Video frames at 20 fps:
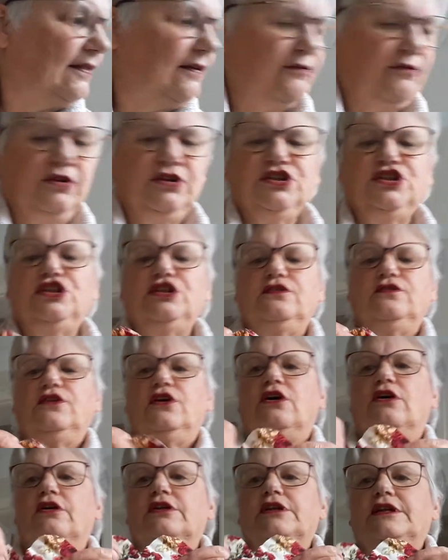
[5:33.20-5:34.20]
once you've
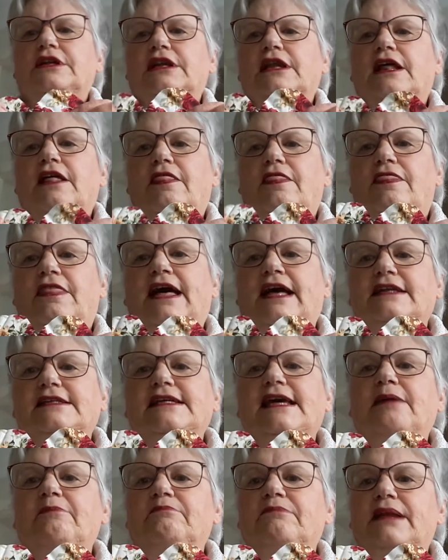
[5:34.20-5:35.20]
got that
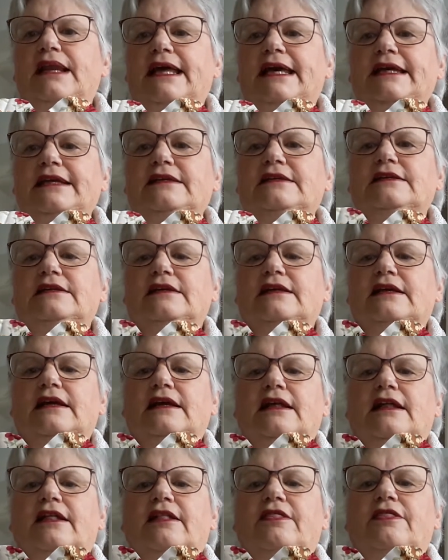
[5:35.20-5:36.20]
template,
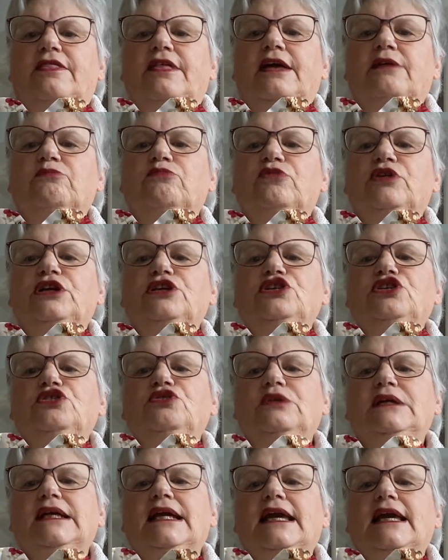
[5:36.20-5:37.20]
then we're
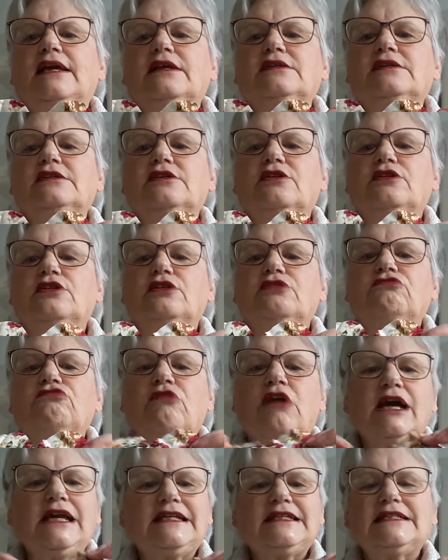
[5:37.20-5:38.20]
doing it so that the
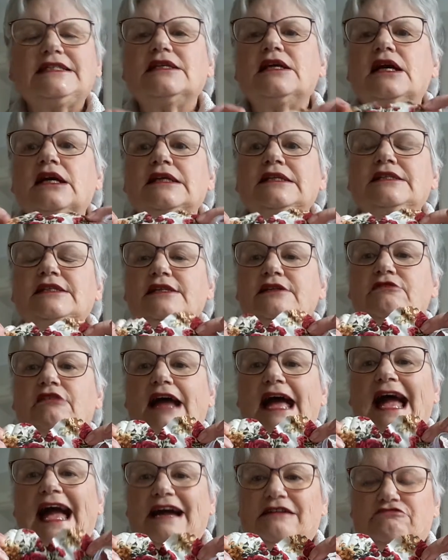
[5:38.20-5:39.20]
right sides are
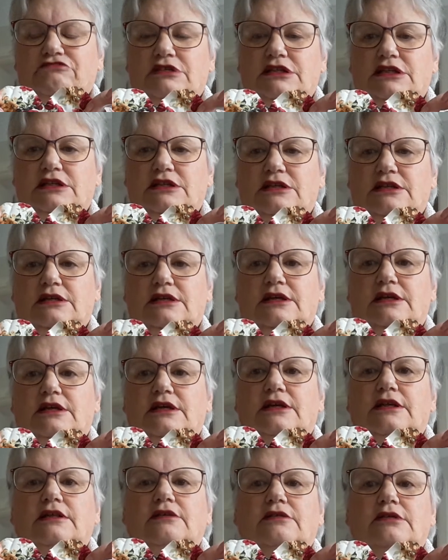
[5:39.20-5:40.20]
out.
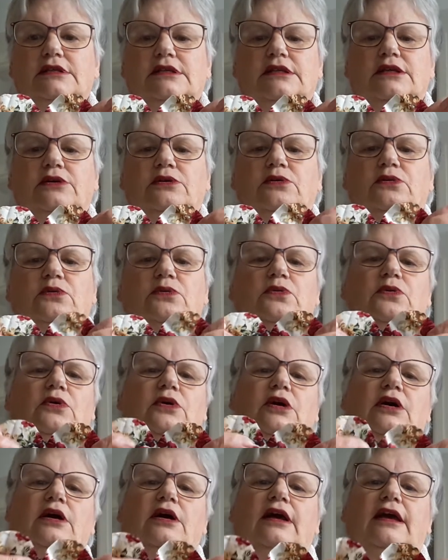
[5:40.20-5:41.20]
So
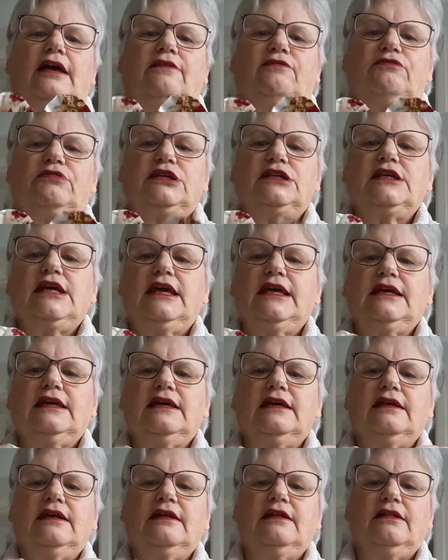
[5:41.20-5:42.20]
if we
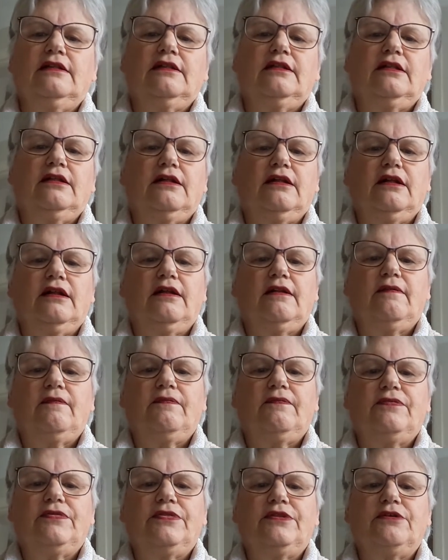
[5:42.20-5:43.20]
take
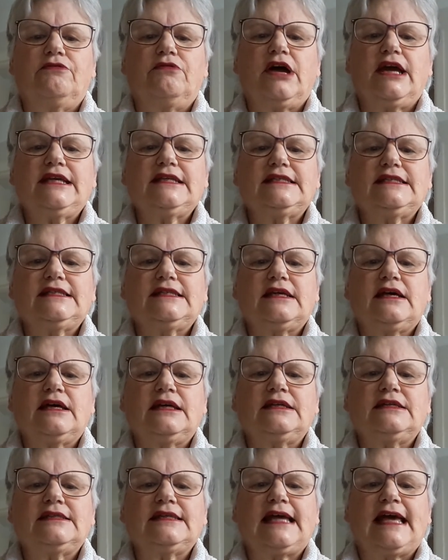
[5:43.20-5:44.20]
the right
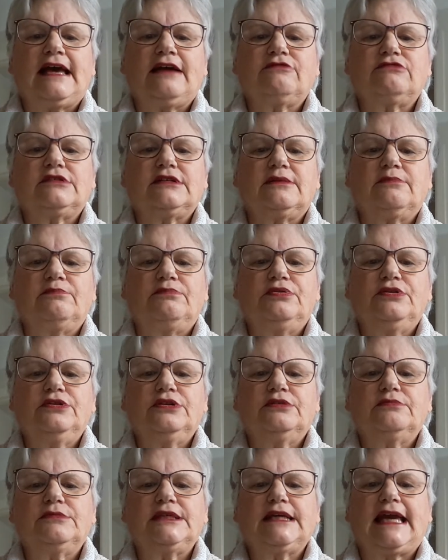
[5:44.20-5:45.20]
sides out and put
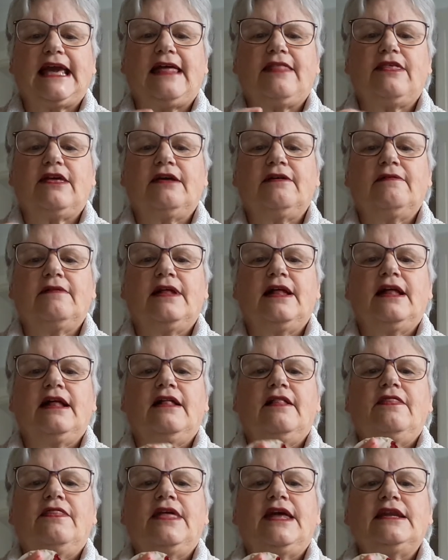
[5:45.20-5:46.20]
them together,
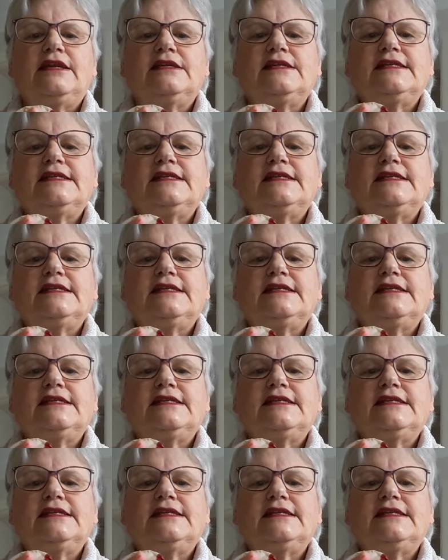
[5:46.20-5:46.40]
then